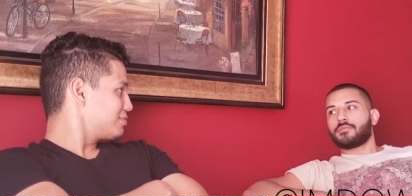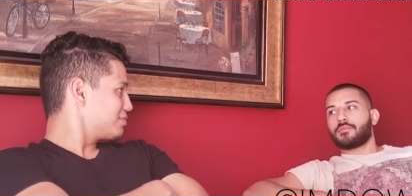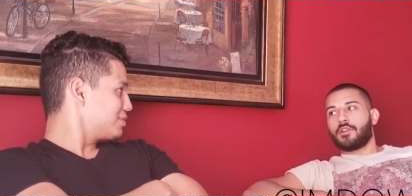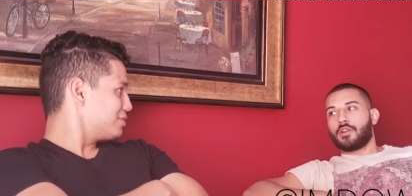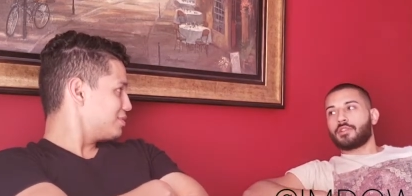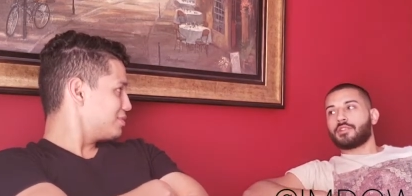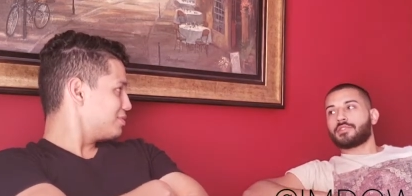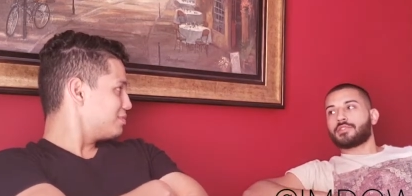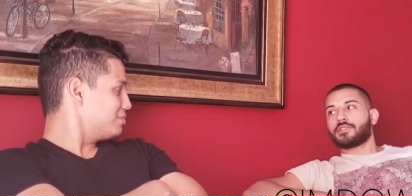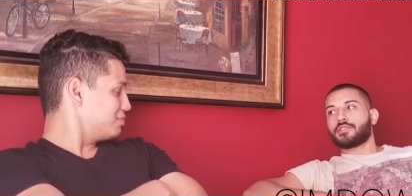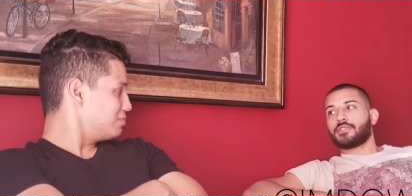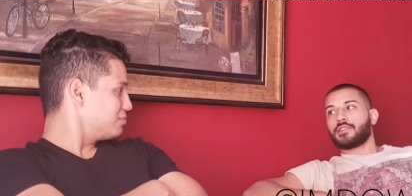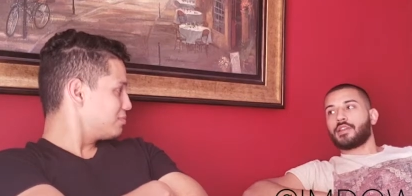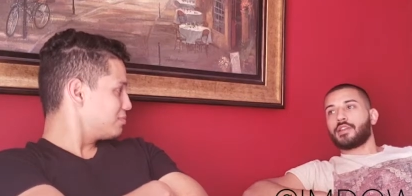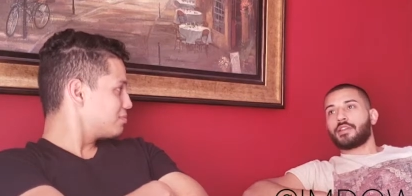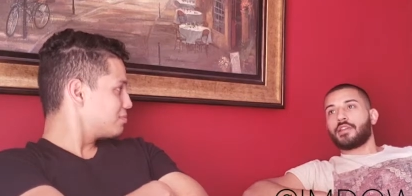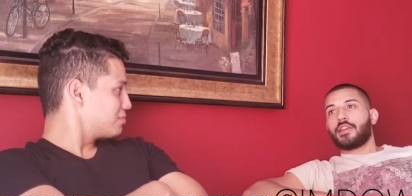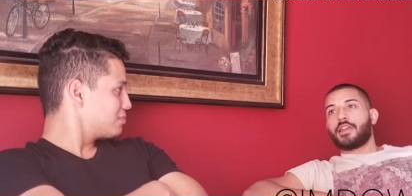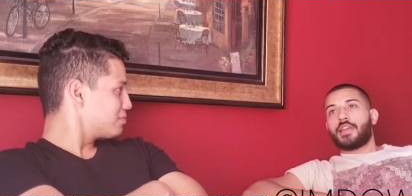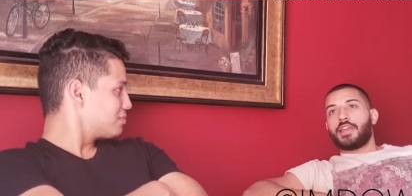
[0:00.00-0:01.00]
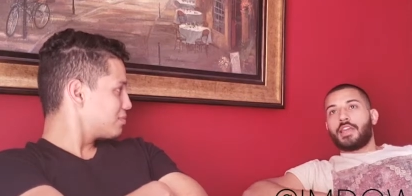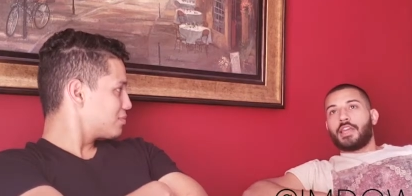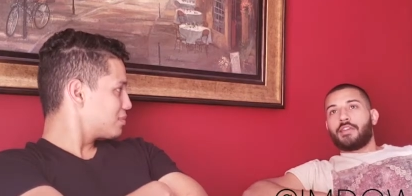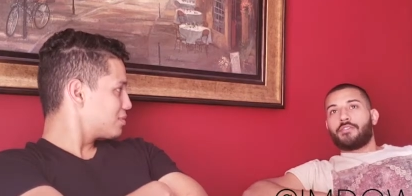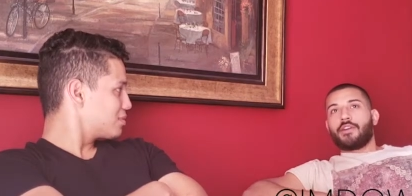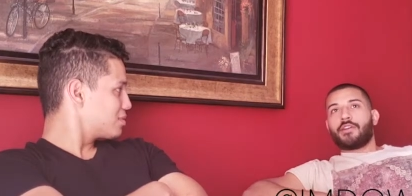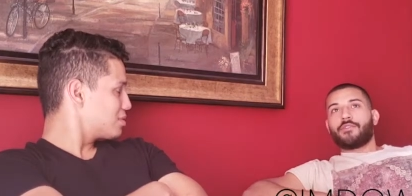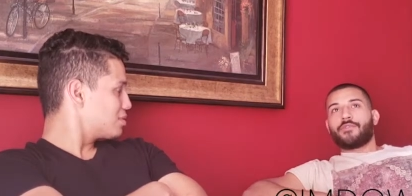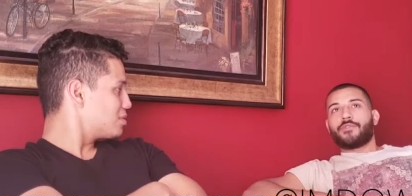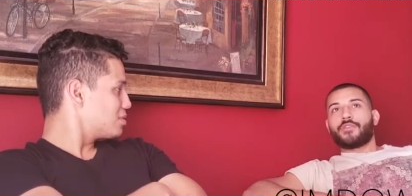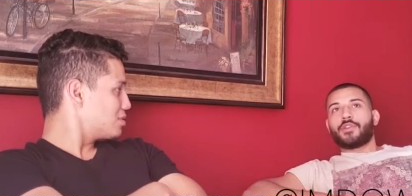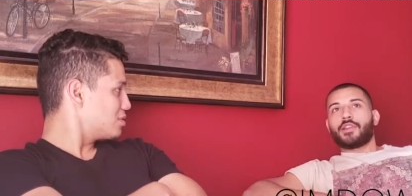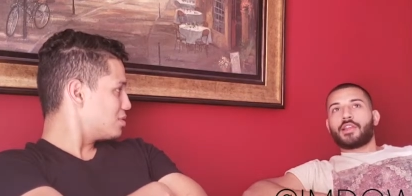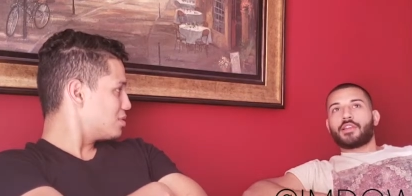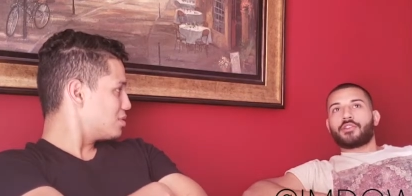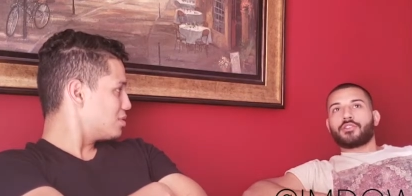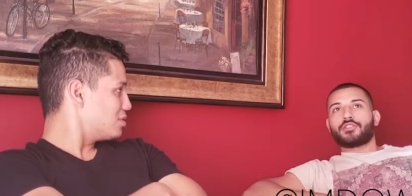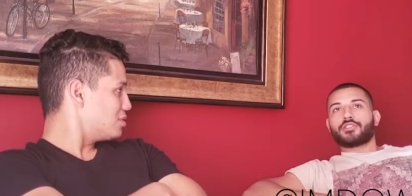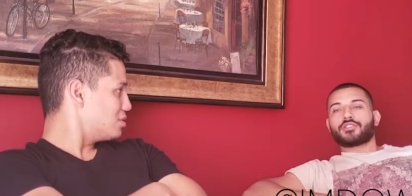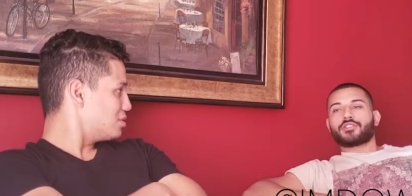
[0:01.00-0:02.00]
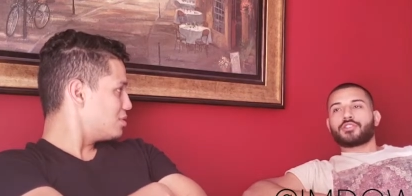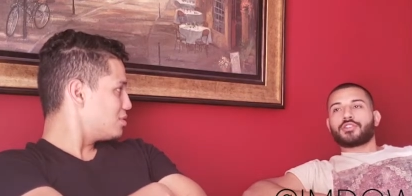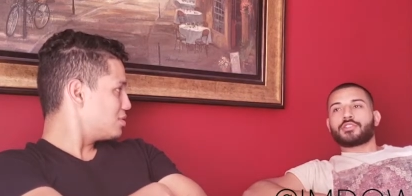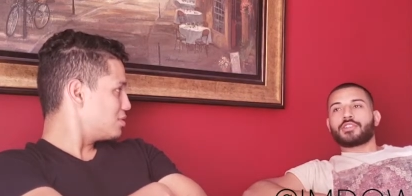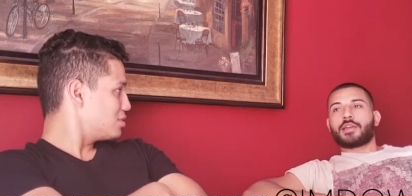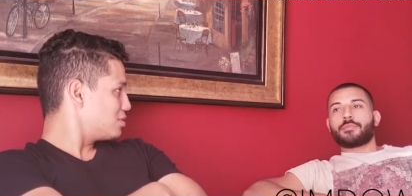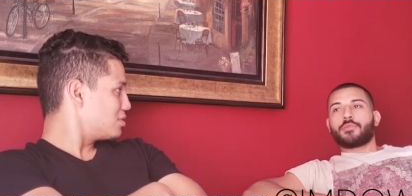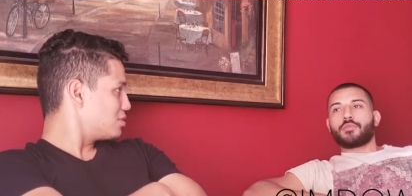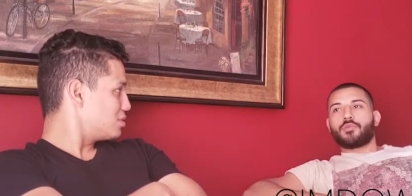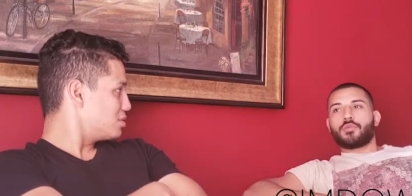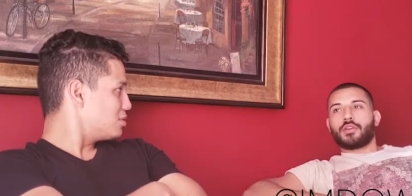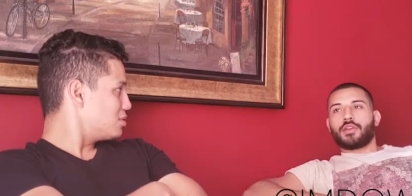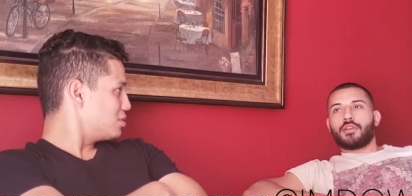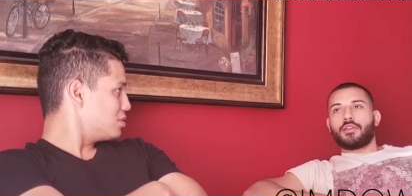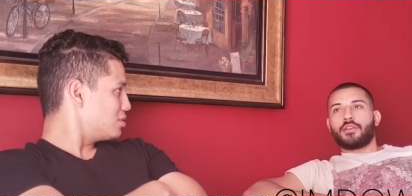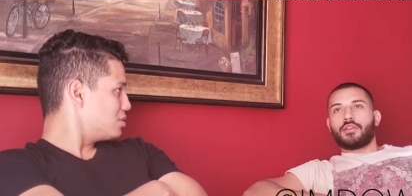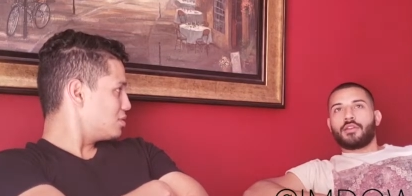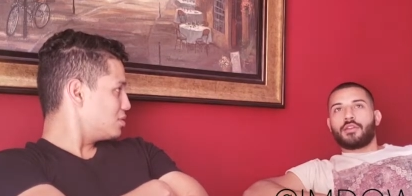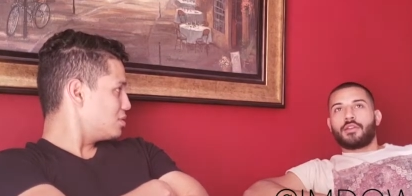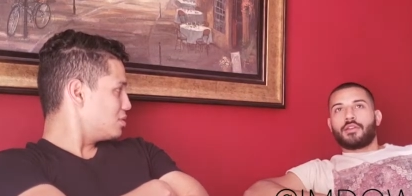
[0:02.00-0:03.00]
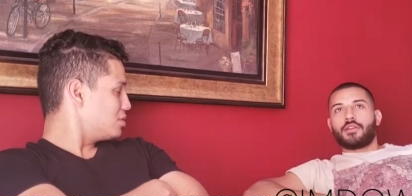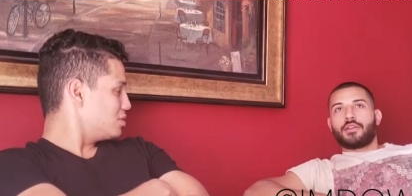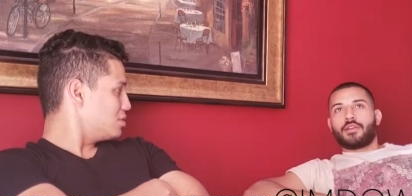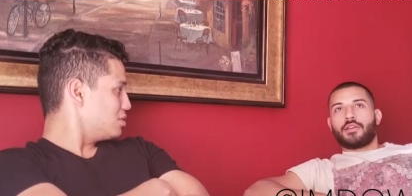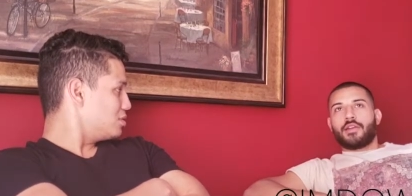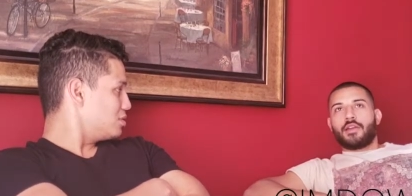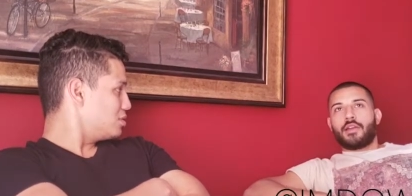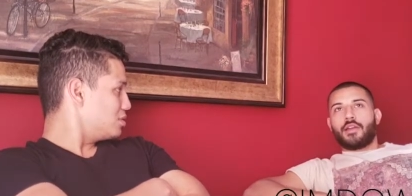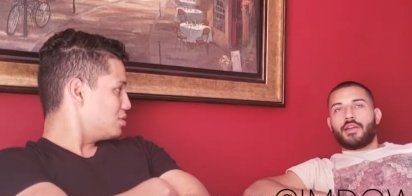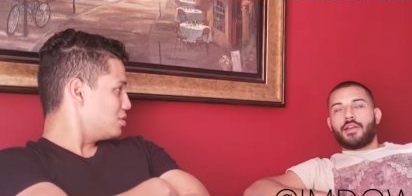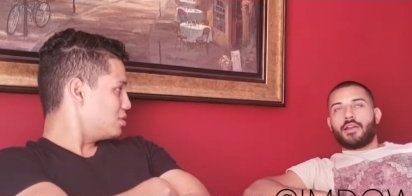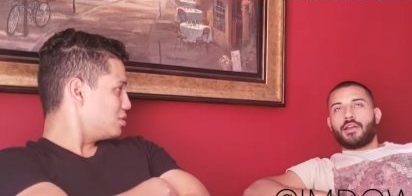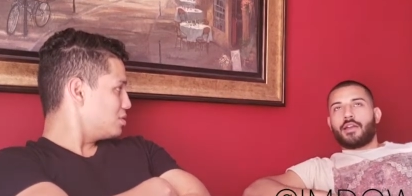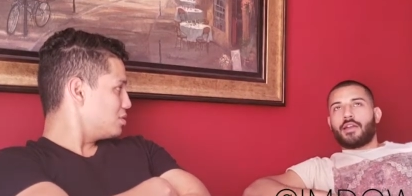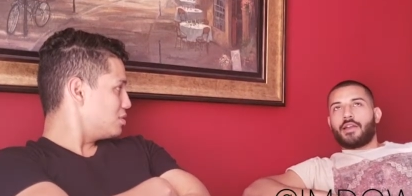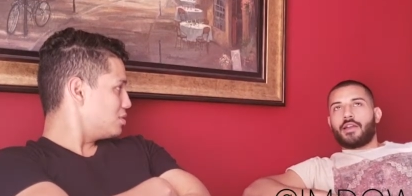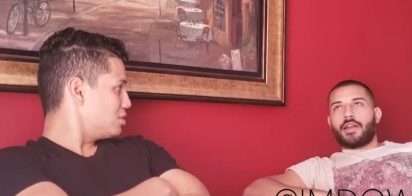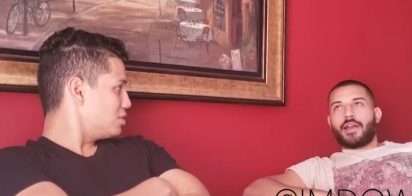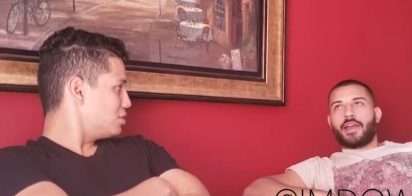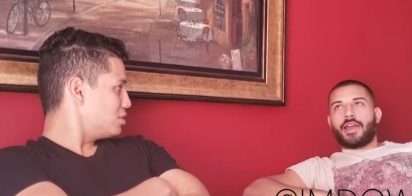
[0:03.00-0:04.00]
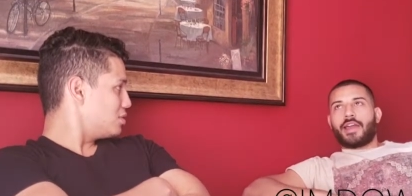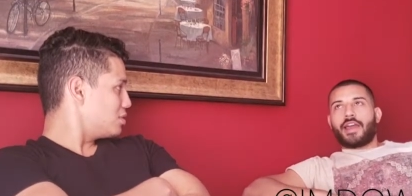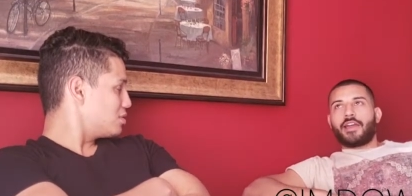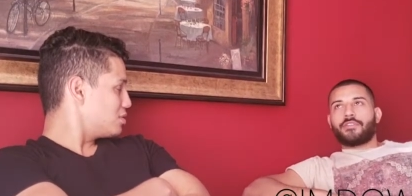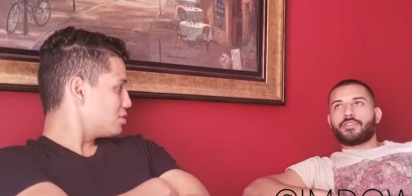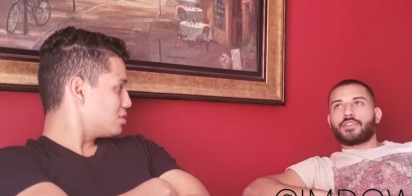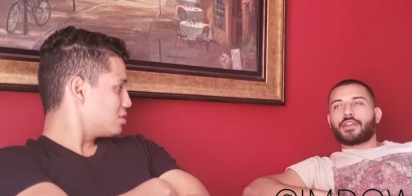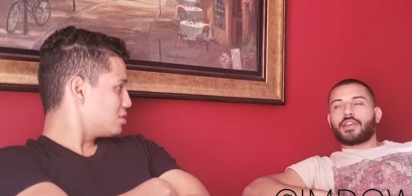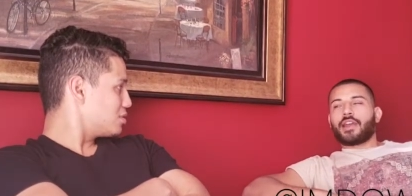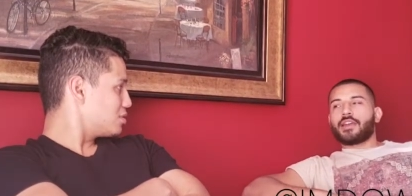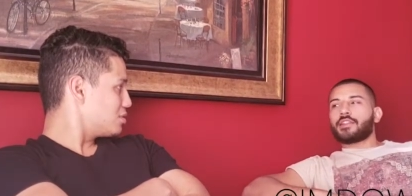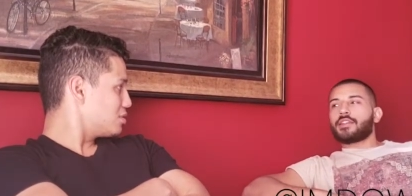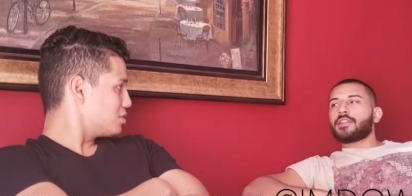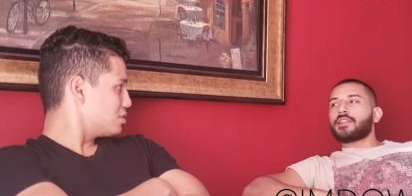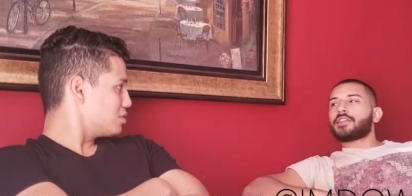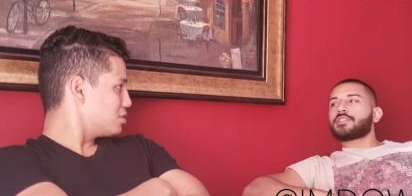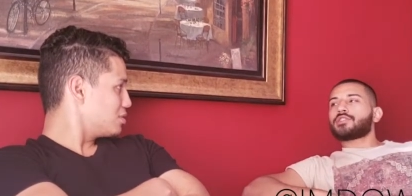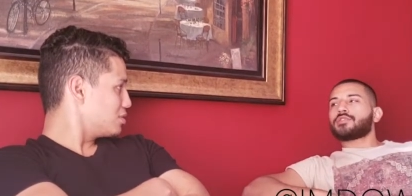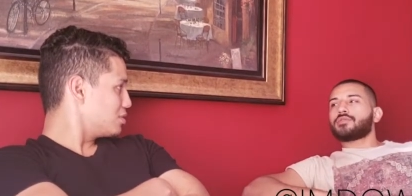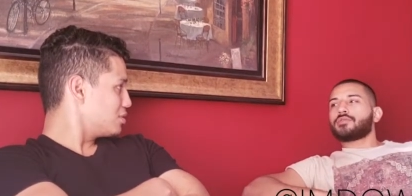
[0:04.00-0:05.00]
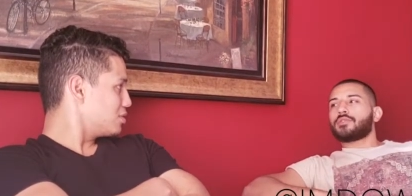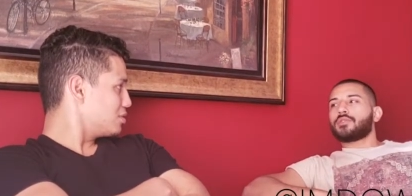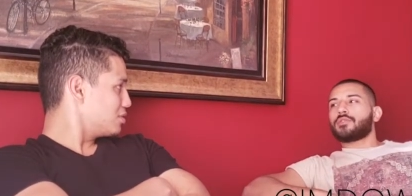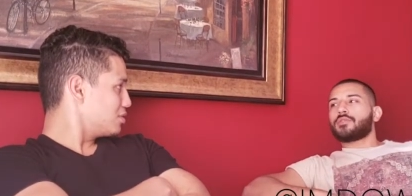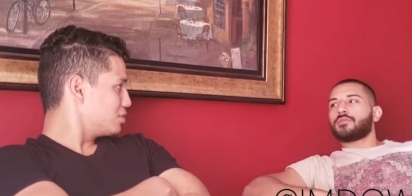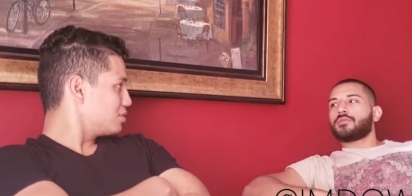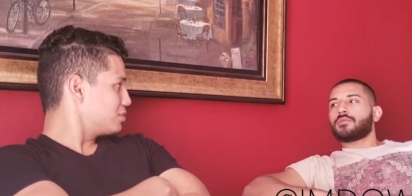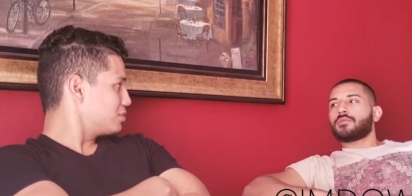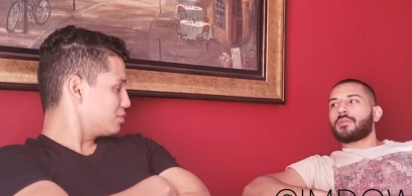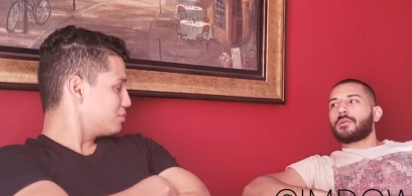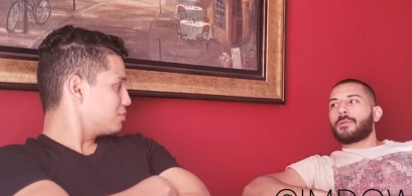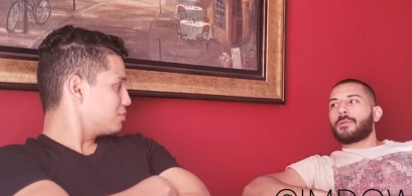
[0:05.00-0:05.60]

Speaker 1: Honestly, like if I feel like you're a certain type of way, I have to kind of let you know.